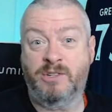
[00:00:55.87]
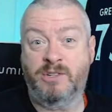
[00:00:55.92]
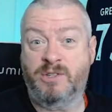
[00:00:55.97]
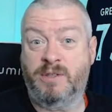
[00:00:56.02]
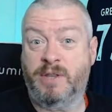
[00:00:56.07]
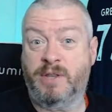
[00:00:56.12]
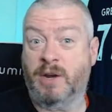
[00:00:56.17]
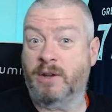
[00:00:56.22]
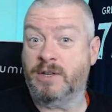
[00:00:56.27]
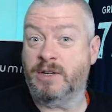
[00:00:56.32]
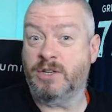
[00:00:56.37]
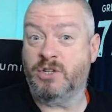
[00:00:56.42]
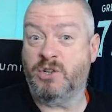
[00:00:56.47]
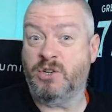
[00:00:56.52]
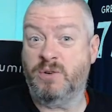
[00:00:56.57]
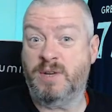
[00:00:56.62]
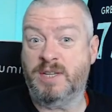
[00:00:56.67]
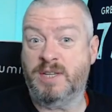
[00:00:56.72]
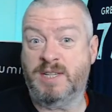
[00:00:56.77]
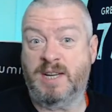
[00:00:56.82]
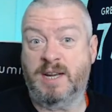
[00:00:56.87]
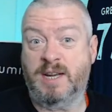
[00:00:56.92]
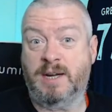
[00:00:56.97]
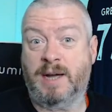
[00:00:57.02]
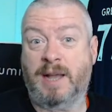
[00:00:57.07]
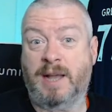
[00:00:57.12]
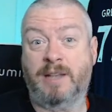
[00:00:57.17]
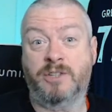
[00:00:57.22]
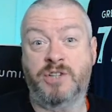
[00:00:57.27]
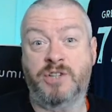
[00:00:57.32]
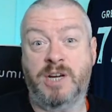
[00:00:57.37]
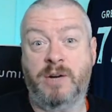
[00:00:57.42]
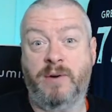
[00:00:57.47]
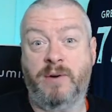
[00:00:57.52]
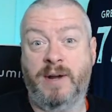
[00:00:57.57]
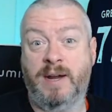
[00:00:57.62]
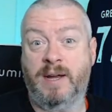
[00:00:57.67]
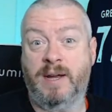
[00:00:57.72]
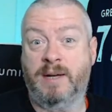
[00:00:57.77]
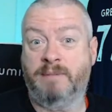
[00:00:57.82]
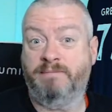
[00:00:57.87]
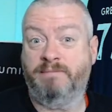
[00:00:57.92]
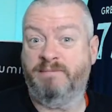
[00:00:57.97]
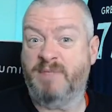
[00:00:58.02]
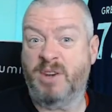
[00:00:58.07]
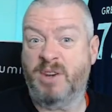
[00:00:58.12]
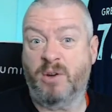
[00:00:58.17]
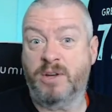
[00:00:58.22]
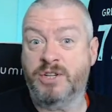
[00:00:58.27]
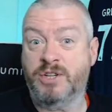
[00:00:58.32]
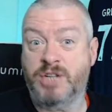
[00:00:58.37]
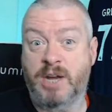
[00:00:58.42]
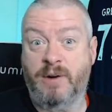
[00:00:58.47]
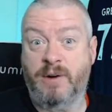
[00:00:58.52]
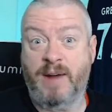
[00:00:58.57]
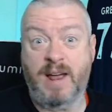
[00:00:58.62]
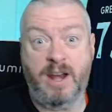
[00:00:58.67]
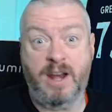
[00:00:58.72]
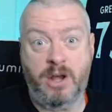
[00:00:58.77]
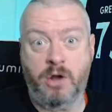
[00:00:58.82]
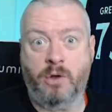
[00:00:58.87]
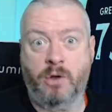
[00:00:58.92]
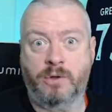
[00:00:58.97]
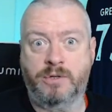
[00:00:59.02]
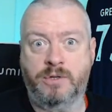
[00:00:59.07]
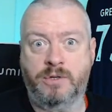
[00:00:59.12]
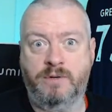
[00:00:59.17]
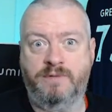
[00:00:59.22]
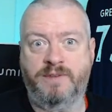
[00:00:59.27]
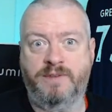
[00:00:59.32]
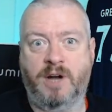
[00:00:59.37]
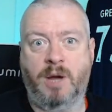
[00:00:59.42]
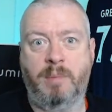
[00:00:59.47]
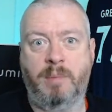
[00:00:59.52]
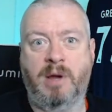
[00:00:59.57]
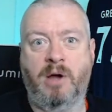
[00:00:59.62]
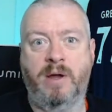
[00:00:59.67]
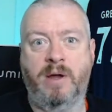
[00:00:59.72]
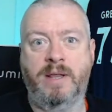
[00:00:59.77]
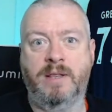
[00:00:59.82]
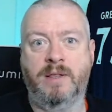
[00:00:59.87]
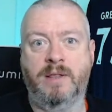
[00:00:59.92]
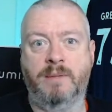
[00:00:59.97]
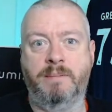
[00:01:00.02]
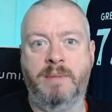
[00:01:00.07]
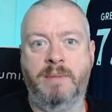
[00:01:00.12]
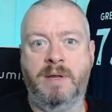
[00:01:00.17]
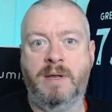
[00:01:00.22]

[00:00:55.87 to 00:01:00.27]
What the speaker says: The likes of Tunisia, Algeria, Nigeria, not too far behind them.